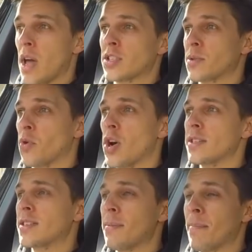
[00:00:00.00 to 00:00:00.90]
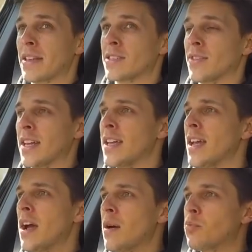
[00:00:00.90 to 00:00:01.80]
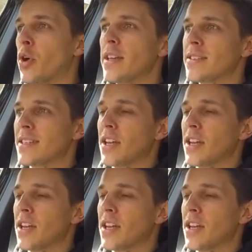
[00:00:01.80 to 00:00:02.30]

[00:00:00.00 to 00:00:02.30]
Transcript: Surprised him massively. Brakes didn't